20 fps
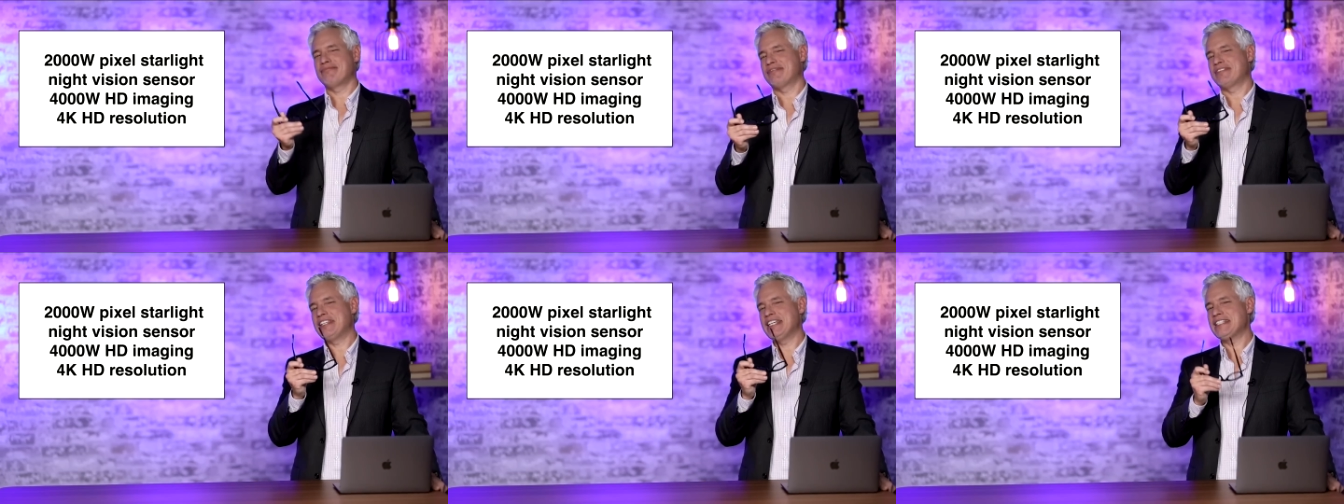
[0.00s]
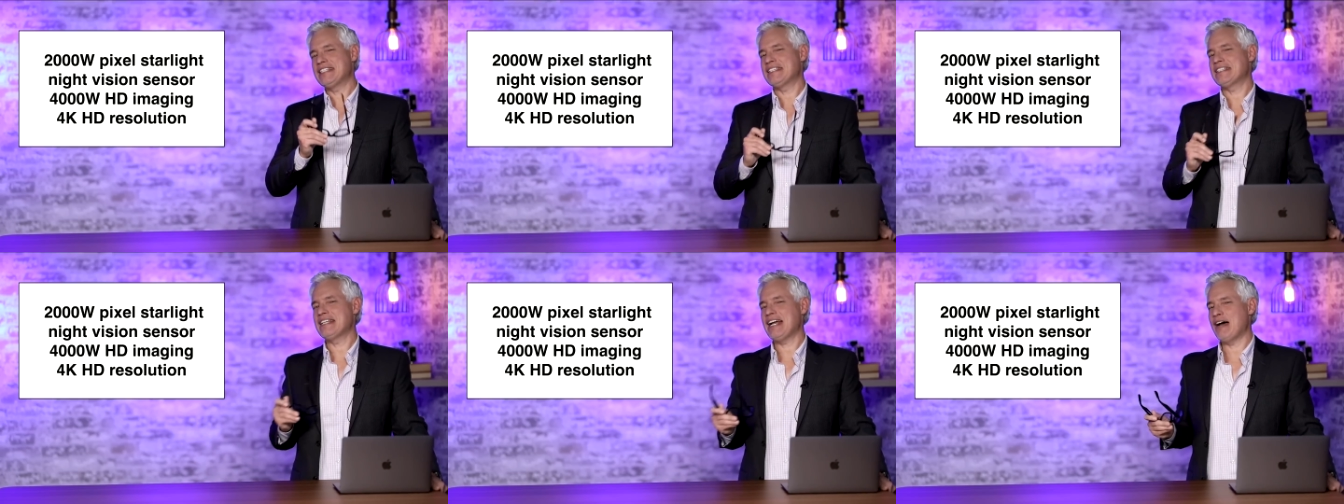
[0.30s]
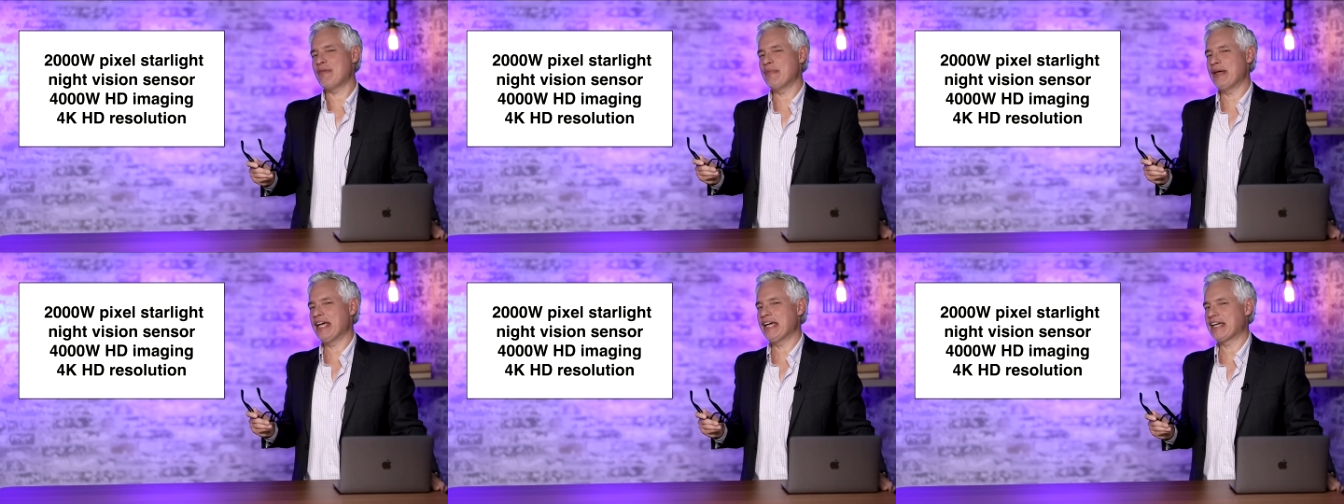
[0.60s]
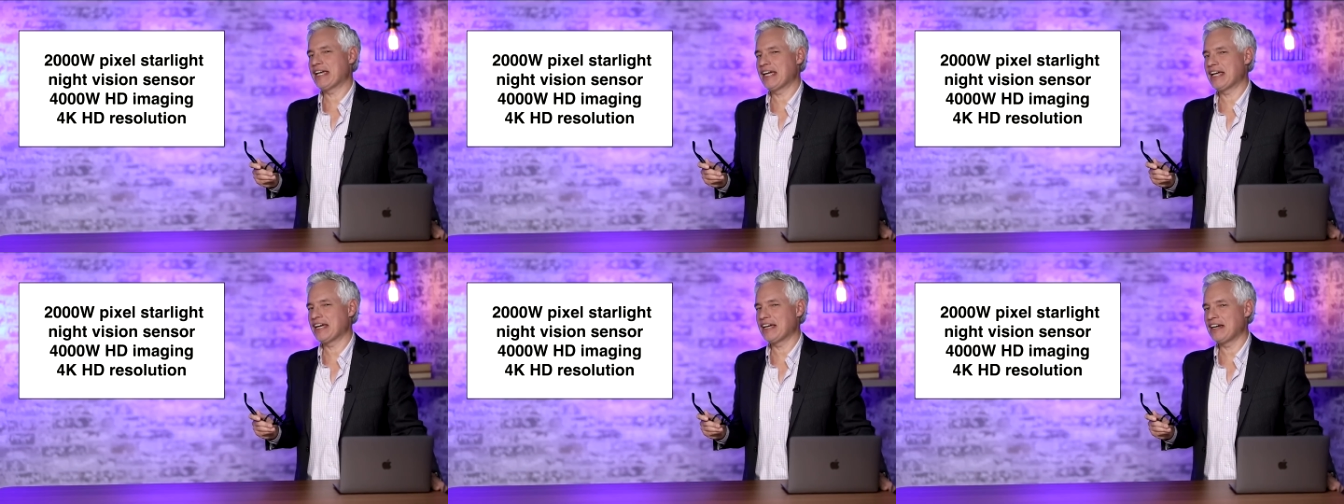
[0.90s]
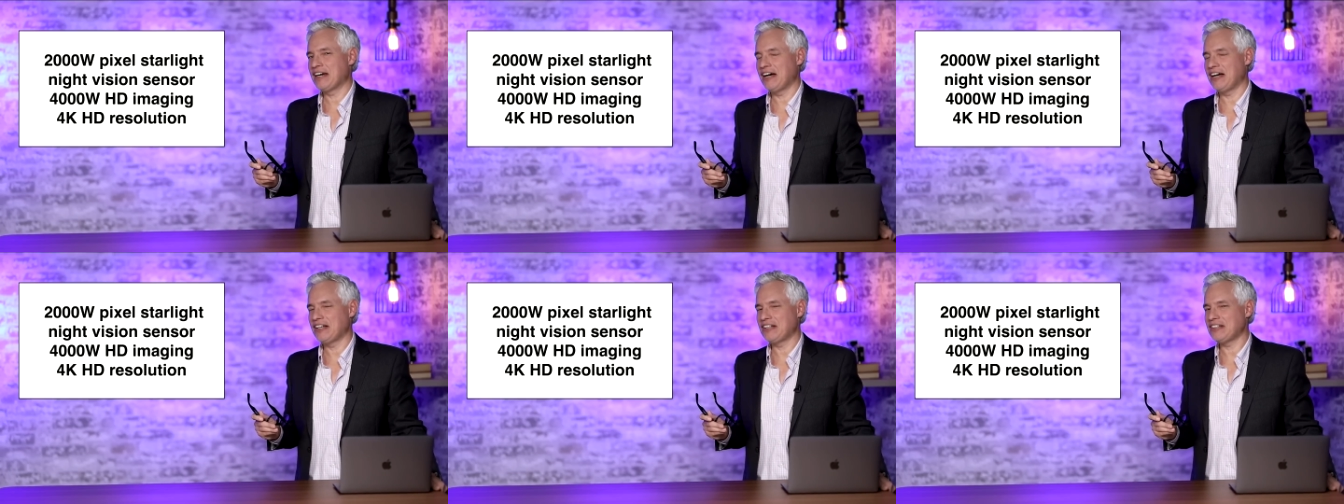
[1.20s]
This is not
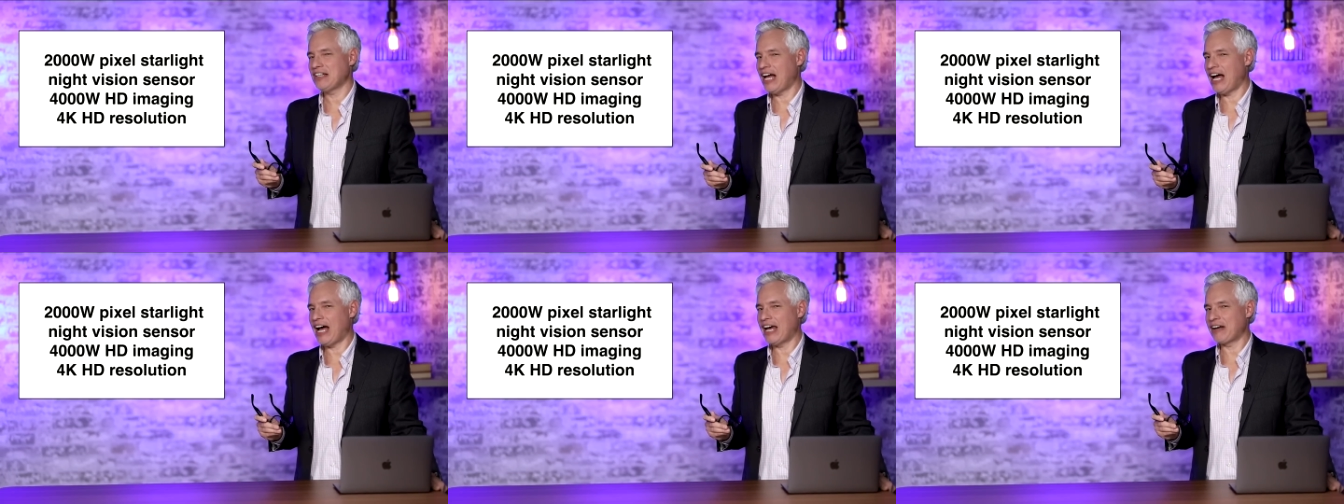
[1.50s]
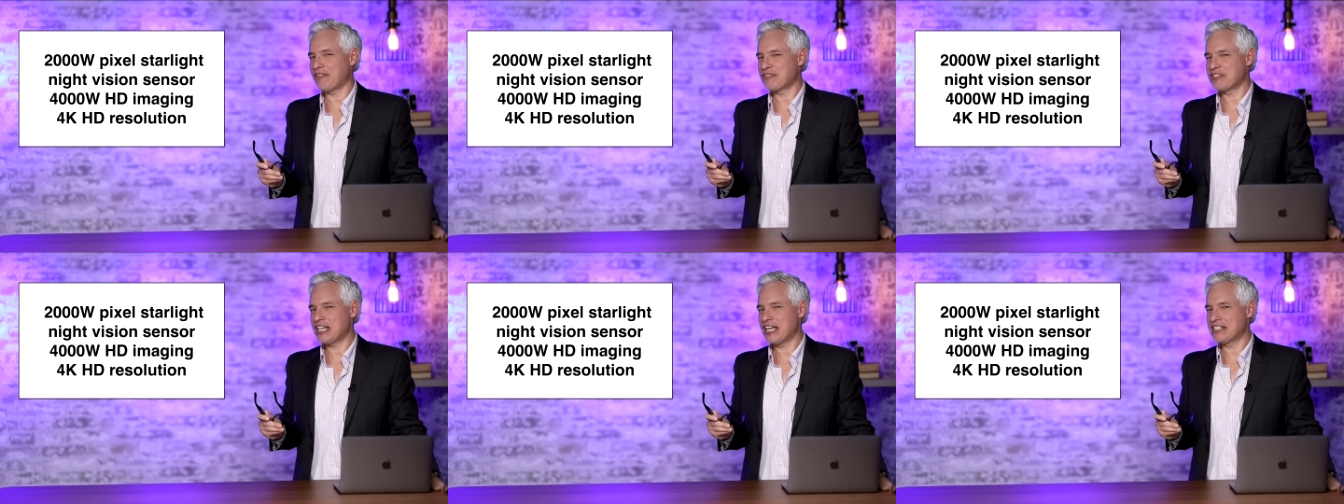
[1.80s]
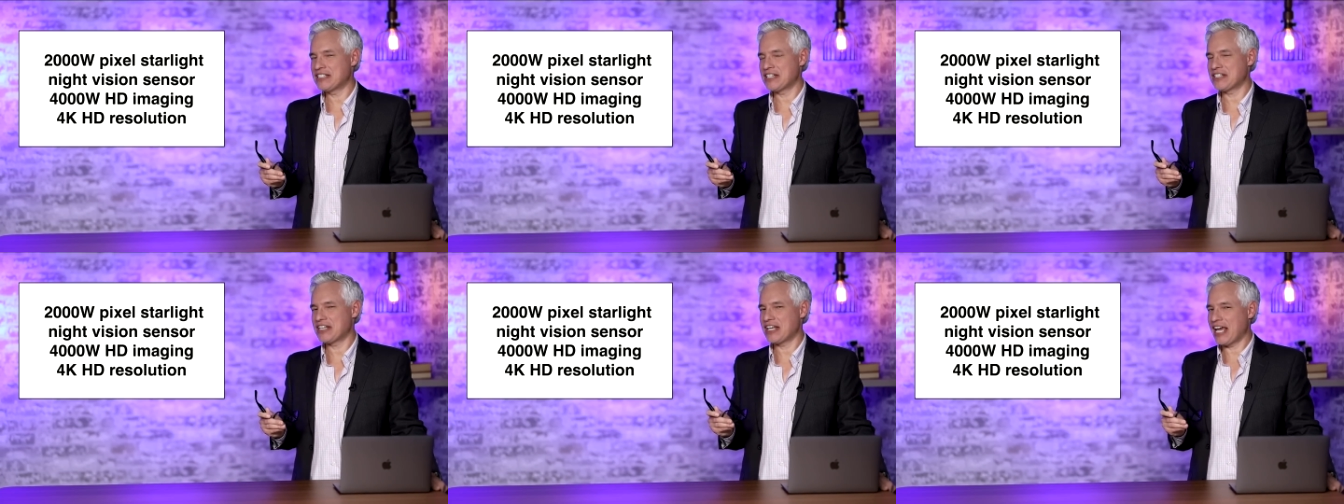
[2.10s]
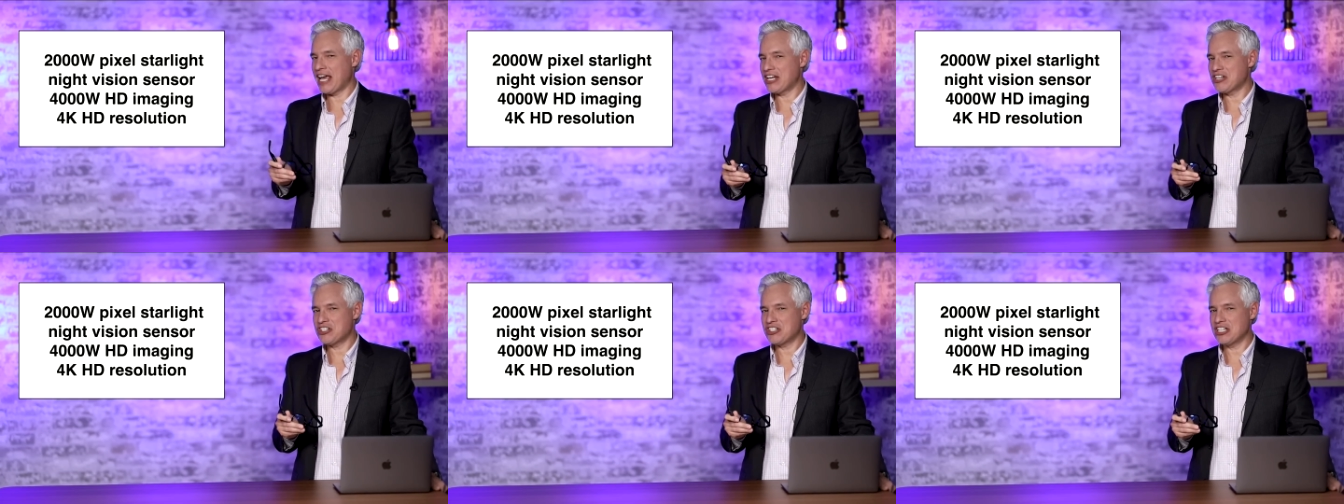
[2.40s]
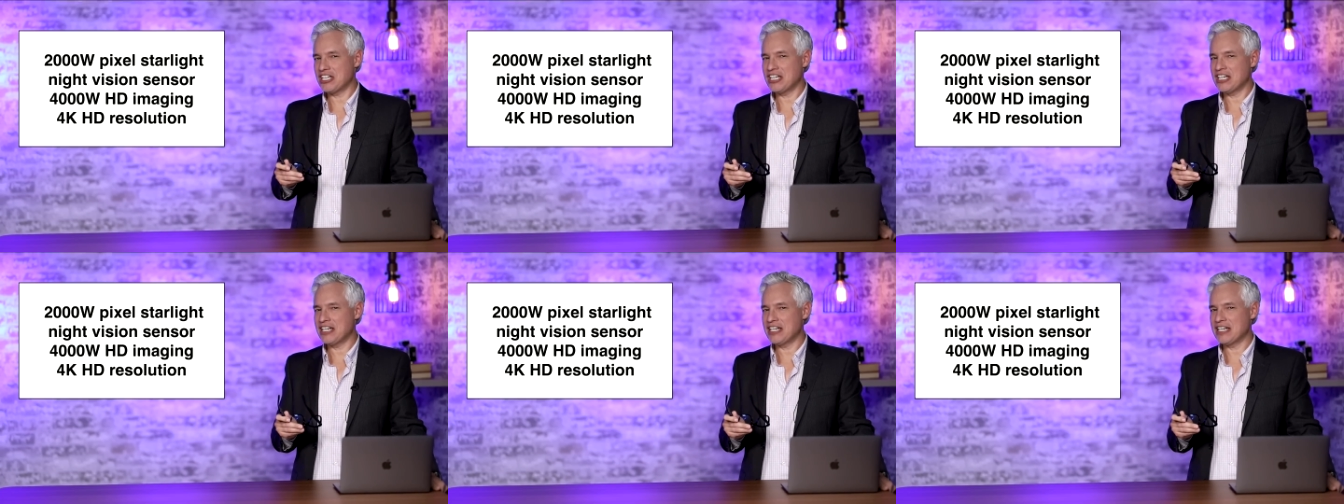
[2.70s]
making a lot of sense. Is it
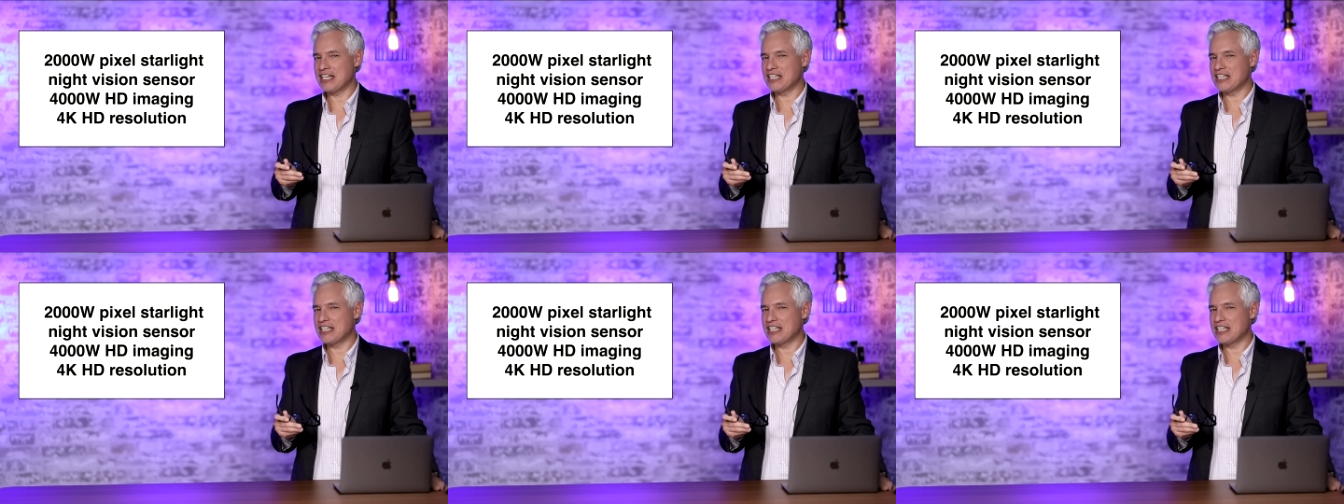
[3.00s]
HD?